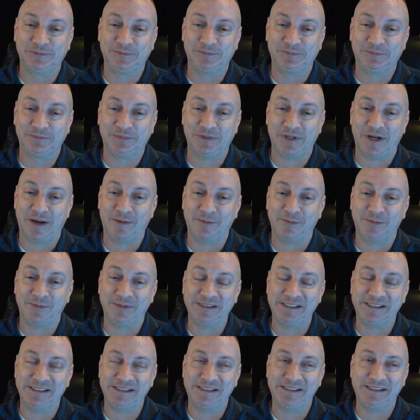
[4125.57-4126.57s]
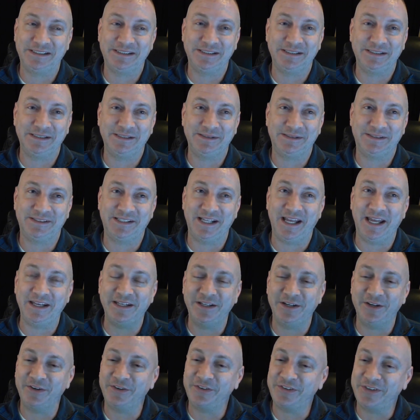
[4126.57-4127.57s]
probably 10
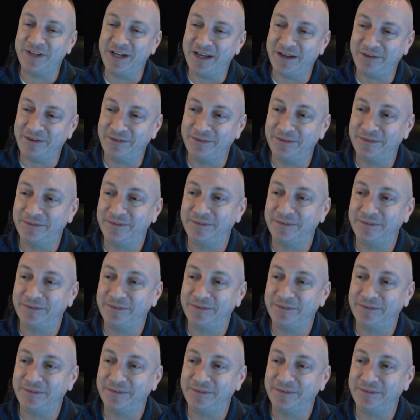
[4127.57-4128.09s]
years now.